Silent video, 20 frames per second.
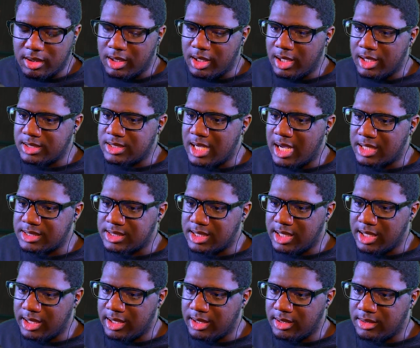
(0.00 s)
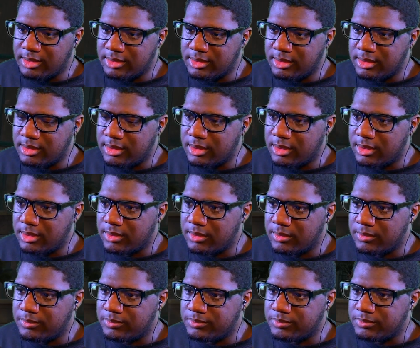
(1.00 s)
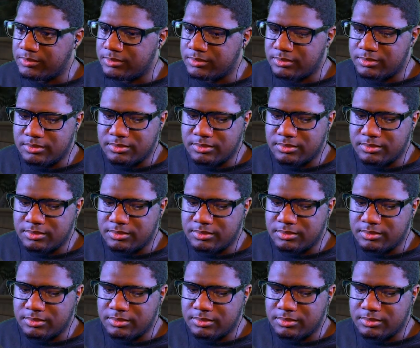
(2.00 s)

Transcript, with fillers: intoxicated. fucking idiot!